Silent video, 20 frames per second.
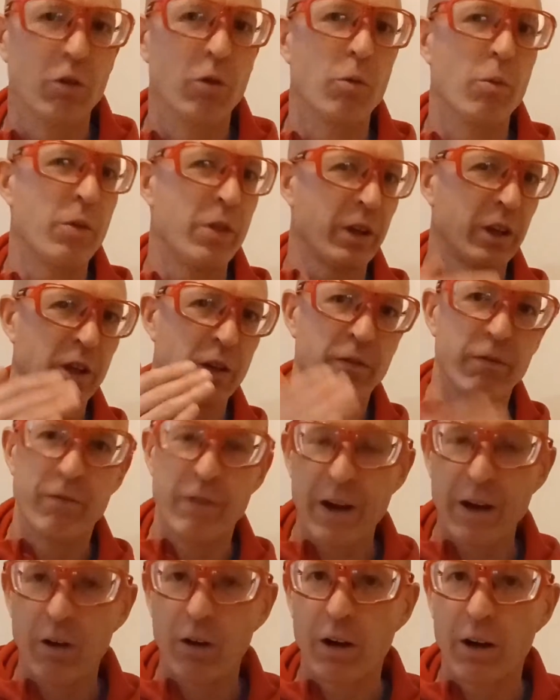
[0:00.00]
with the
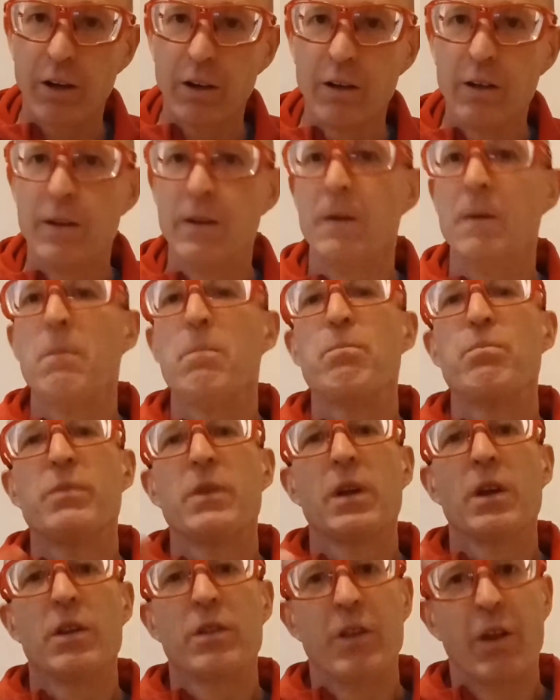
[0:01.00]
Kinvara,
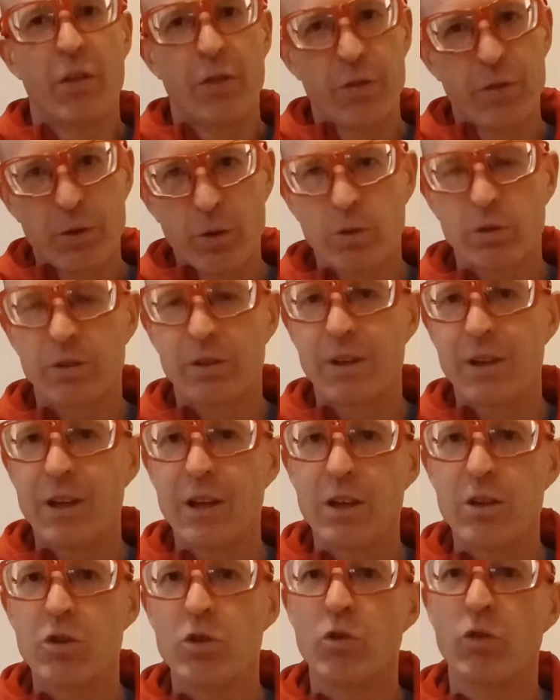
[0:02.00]
the
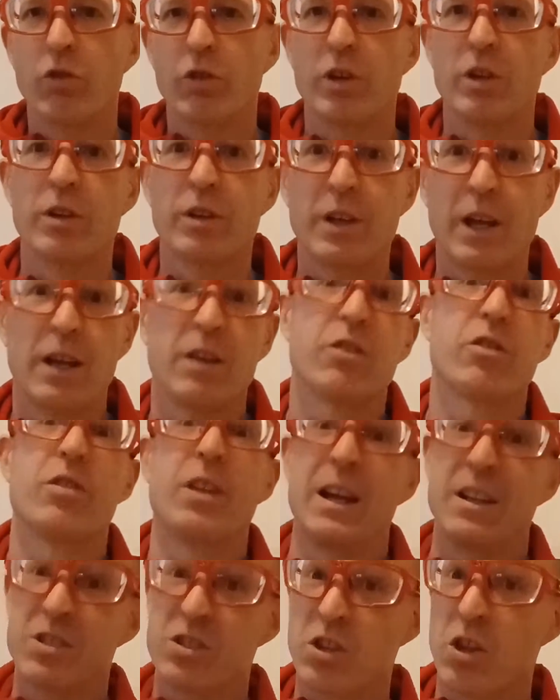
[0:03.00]
13 usually indicates
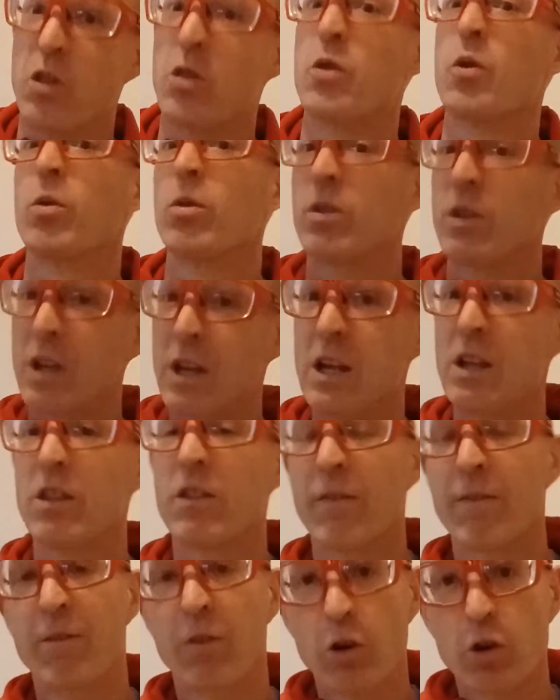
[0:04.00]
that's the 13th
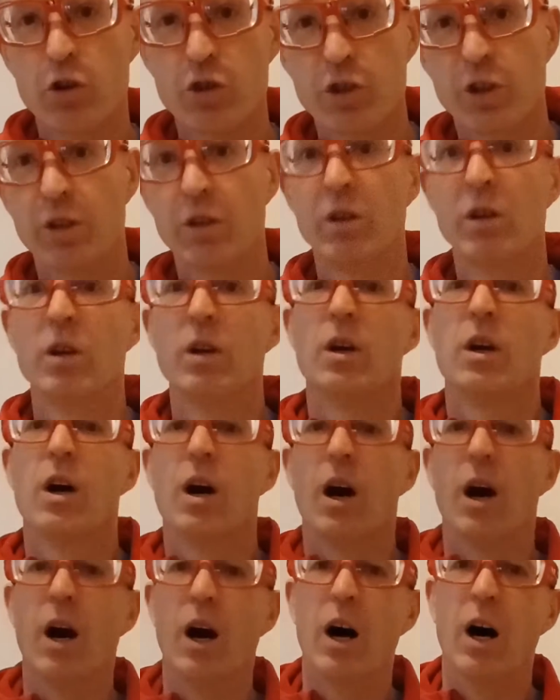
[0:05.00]
version
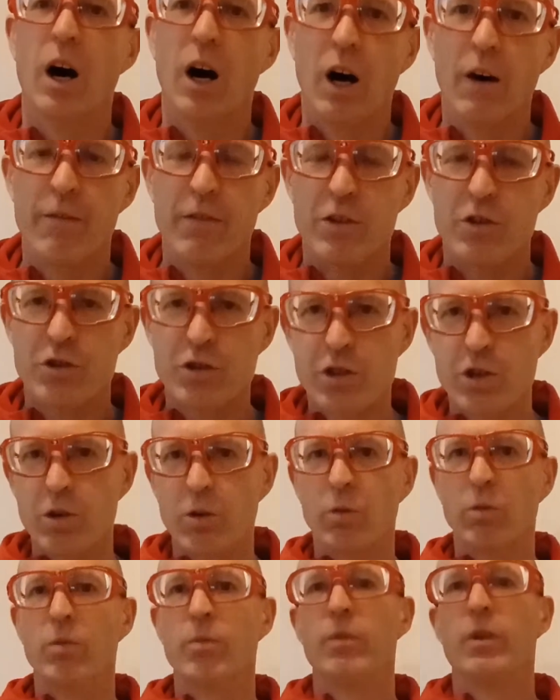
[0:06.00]
of the shoe.
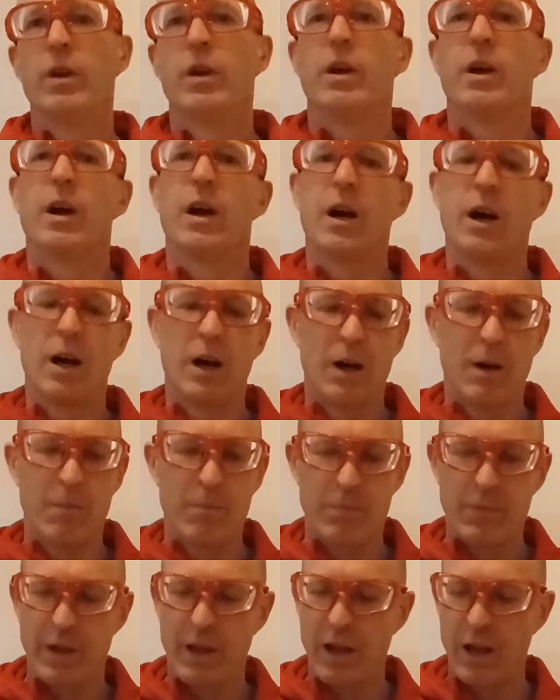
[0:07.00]

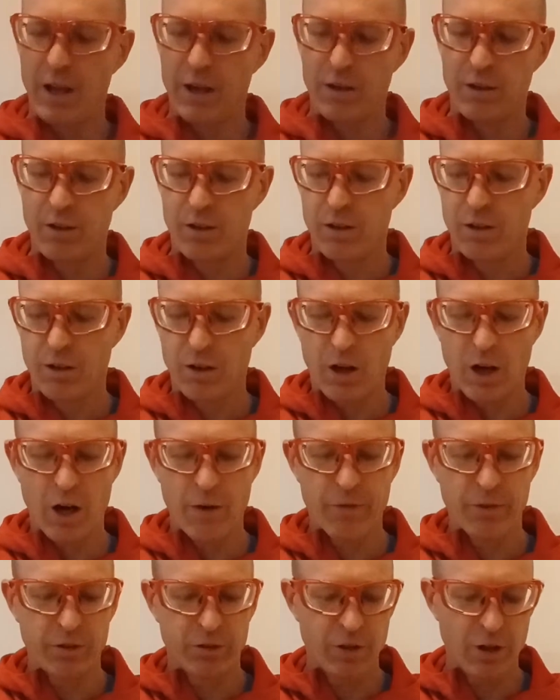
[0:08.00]
And
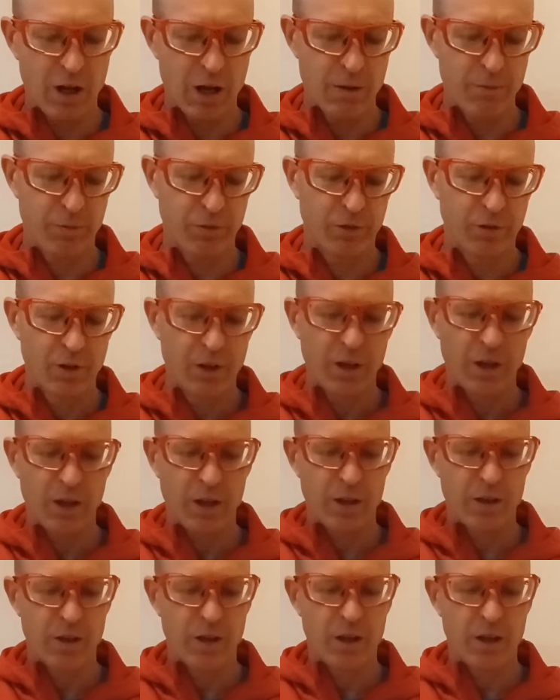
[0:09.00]
oftentimes
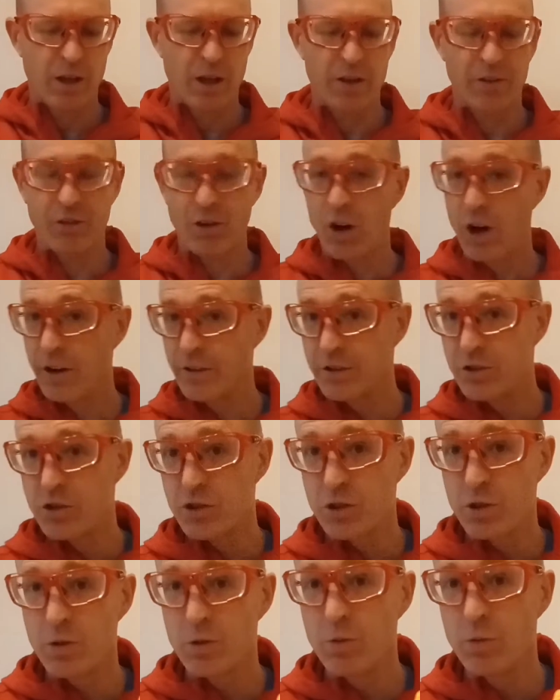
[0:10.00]
it's on the
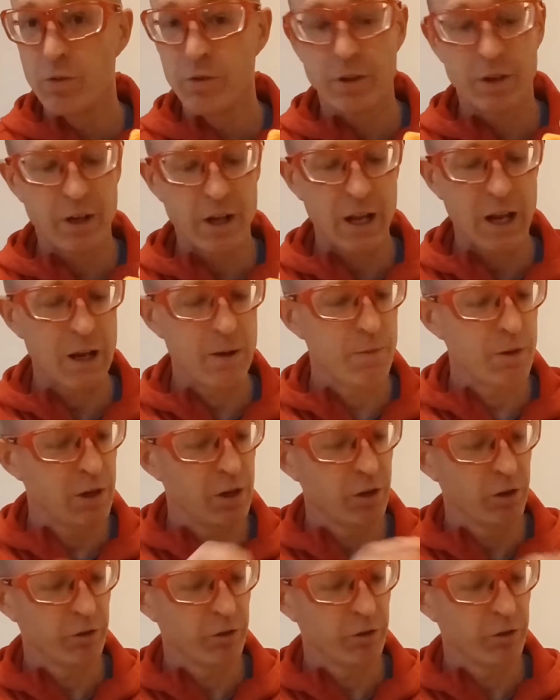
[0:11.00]
shoe, the name here,